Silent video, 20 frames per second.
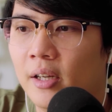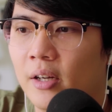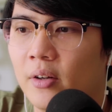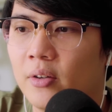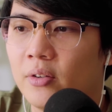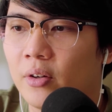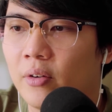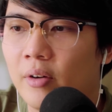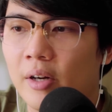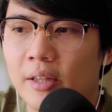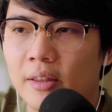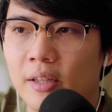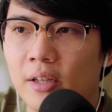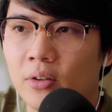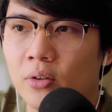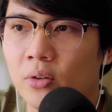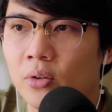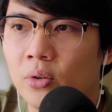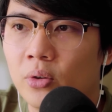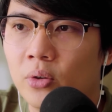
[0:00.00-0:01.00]
It was a great
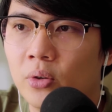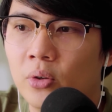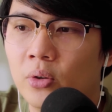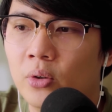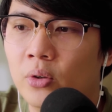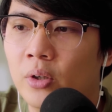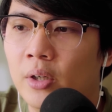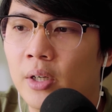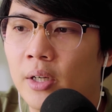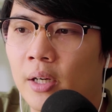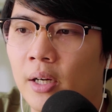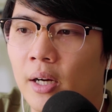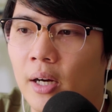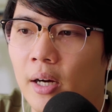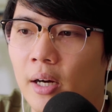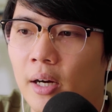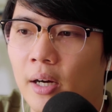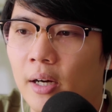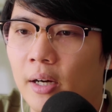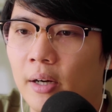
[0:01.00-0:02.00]
thing to do.
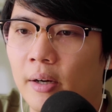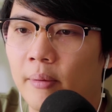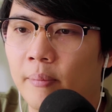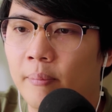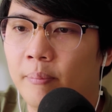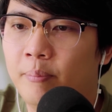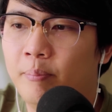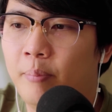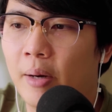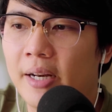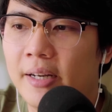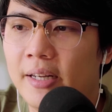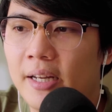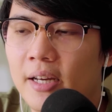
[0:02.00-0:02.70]
But